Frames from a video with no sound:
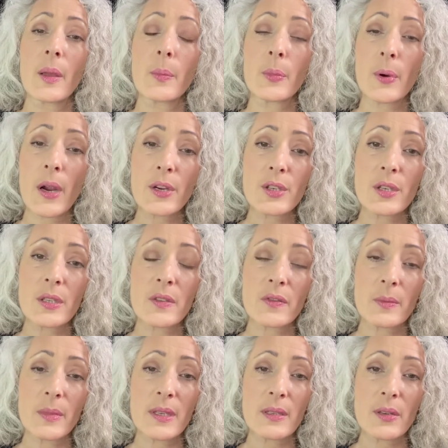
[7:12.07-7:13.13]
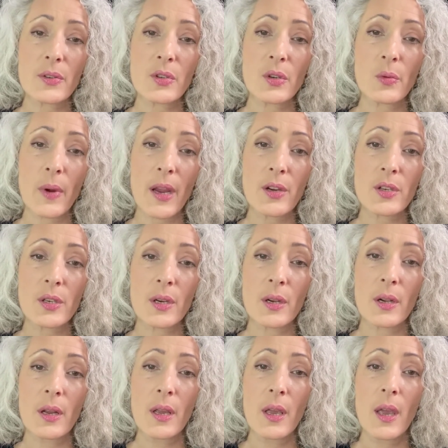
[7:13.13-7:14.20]
impressions from a
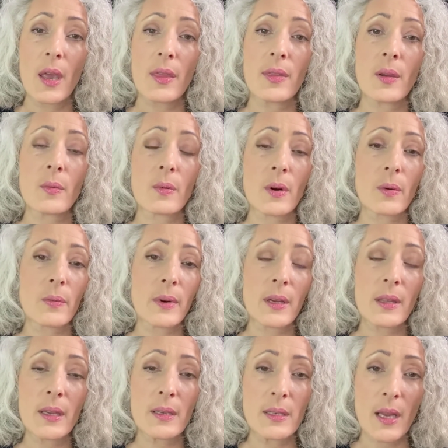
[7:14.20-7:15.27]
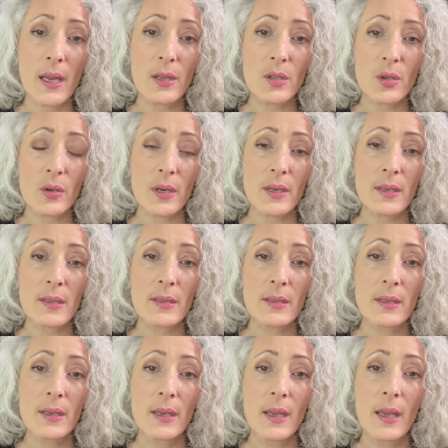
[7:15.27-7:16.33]
situation that were really
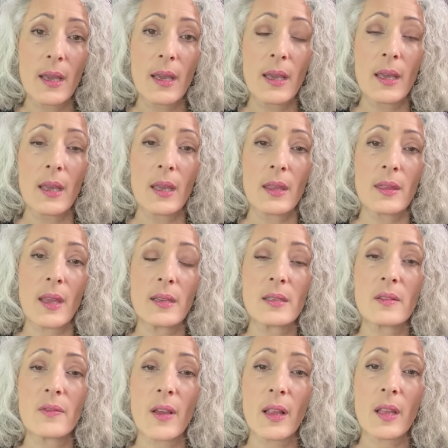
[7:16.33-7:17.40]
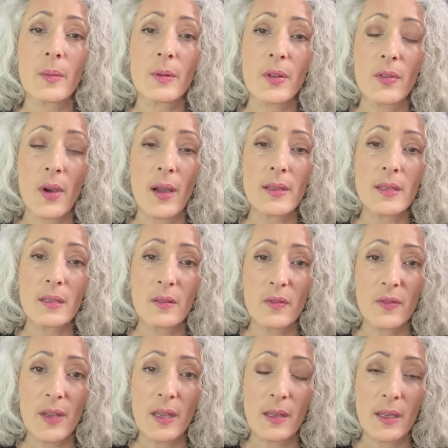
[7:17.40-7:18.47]
dangerous, they developed thoughts and
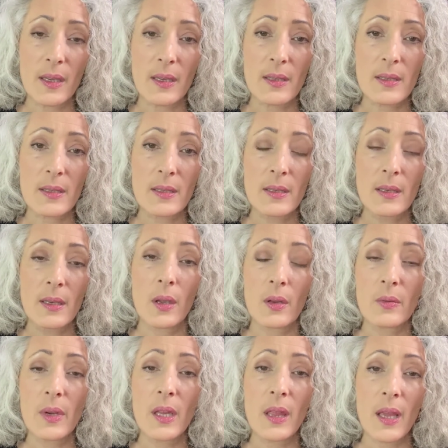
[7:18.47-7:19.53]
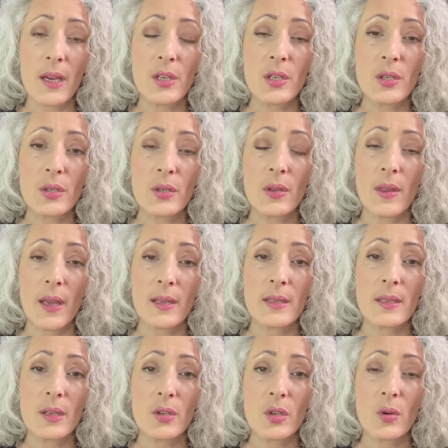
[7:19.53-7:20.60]
feelings in relation to that
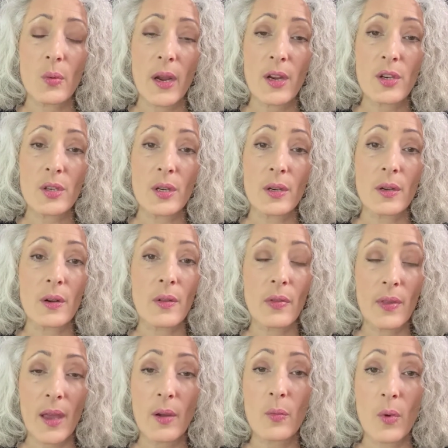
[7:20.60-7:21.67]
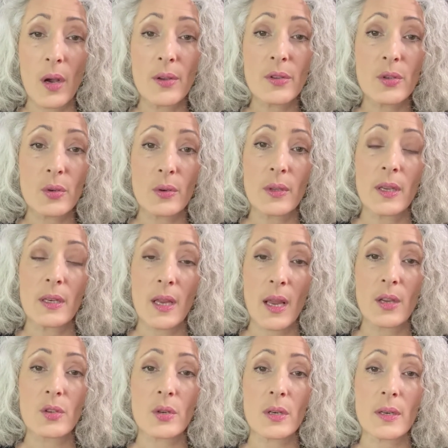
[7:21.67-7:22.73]
situation that was truly
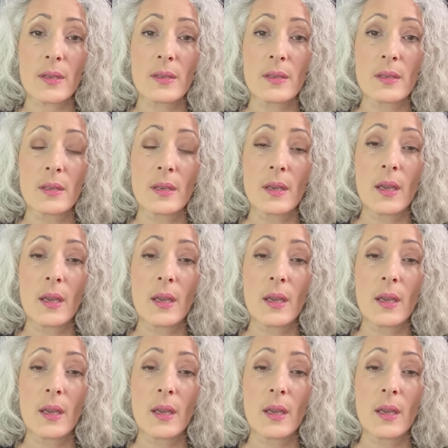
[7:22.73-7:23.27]
dangerous.